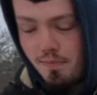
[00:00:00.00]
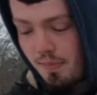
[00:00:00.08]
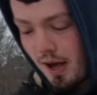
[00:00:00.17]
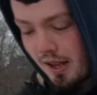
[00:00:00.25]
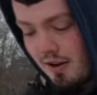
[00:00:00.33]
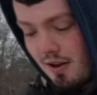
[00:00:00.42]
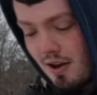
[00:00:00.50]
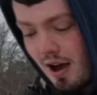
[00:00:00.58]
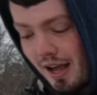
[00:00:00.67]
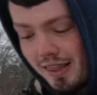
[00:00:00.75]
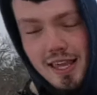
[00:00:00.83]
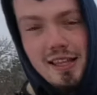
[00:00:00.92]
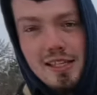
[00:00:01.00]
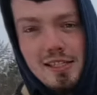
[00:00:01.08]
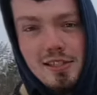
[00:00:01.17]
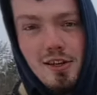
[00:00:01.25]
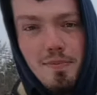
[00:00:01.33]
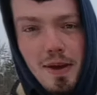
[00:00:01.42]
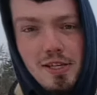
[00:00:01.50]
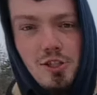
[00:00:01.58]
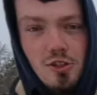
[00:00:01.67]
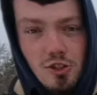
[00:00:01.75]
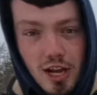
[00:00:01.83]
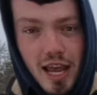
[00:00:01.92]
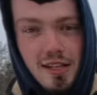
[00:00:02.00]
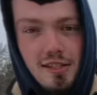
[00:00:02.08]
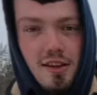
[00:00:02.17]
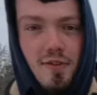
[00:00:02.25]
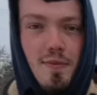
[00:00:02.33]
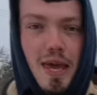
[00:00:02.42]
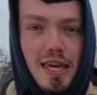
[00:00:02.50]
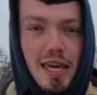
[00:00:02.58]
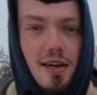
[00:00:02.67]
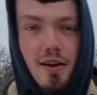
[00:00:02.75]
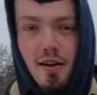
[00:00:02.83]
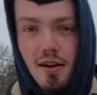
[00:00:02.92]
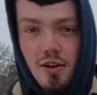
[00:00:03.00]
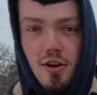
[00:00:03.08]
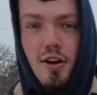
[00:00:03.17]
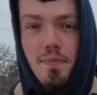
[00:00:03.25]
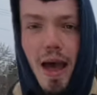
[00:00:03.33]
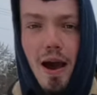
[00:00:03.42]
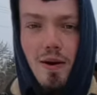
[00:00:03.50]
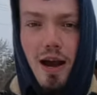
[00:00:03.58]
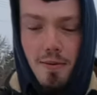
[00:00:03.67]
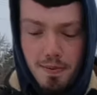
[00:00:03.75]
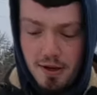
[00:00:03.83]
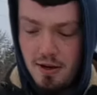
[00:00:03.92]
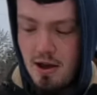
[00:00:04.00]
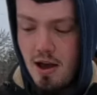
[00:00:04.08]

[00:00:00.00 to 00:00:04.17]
But I think this is our best chance of making good power output.